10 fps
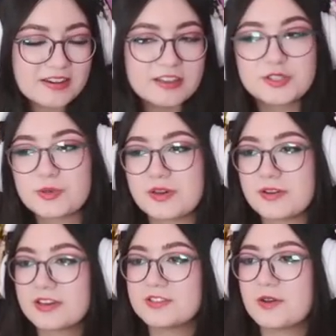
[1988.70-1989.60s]
I do it?
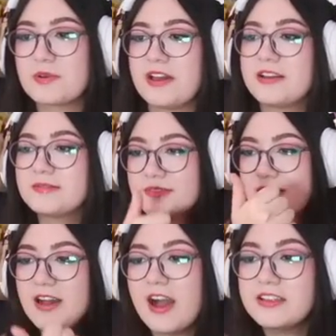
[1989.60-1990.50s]
Because, okay.
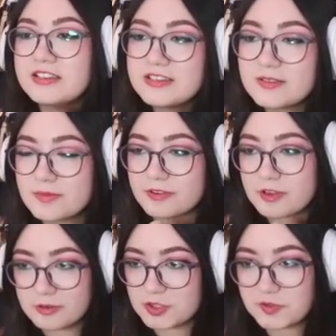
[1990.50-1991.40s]
I need
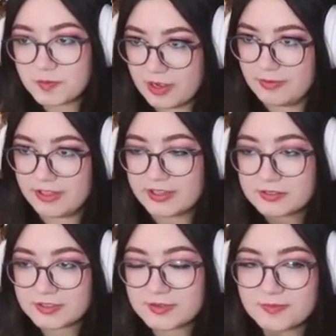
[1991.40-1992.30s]
codes for
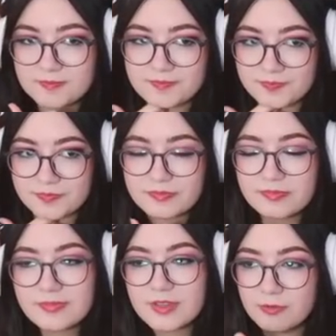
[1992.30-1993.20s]
Publix,
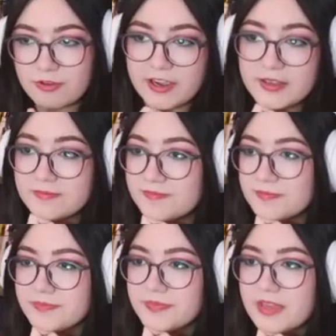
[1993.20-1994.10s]
right?
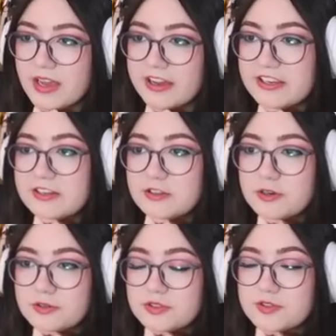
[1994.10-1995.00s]
I need
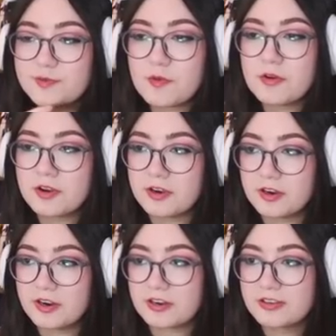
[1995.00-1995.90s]
codes
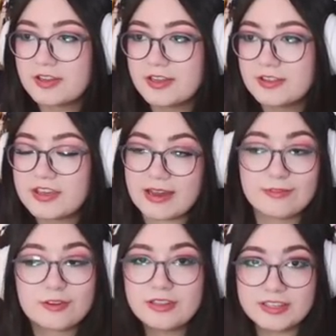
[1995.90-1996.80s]
for the
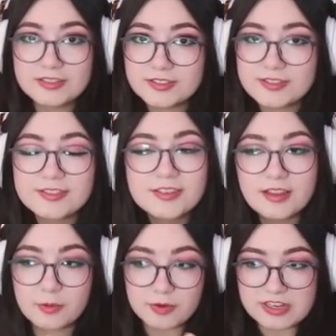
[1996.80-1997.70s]
Everglades.
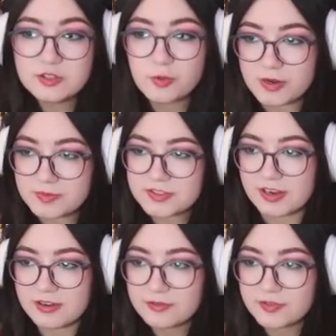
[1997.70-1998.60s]
Like we need swamp
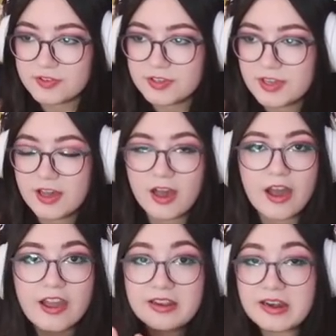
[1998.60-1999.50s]
stuff.
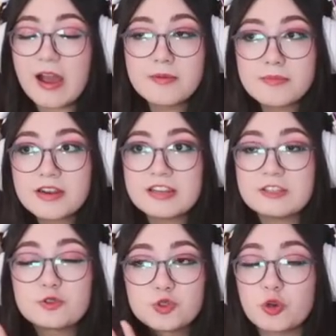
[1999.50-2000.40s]
I I'm gonna
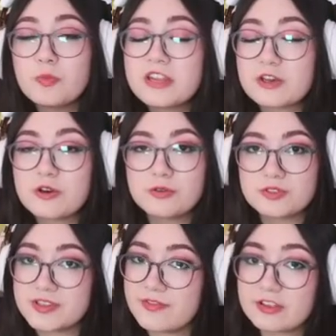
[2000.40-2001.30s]
need so many codes
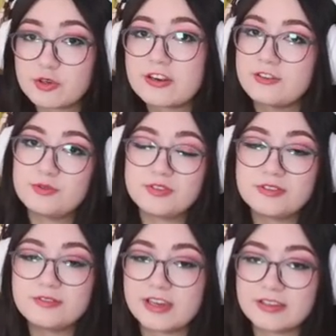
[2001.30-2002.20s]
if I try to do
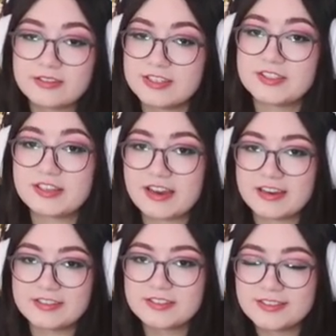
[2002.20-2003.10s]
like Disney
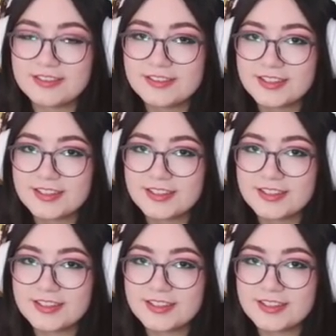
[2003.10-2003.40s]
guys.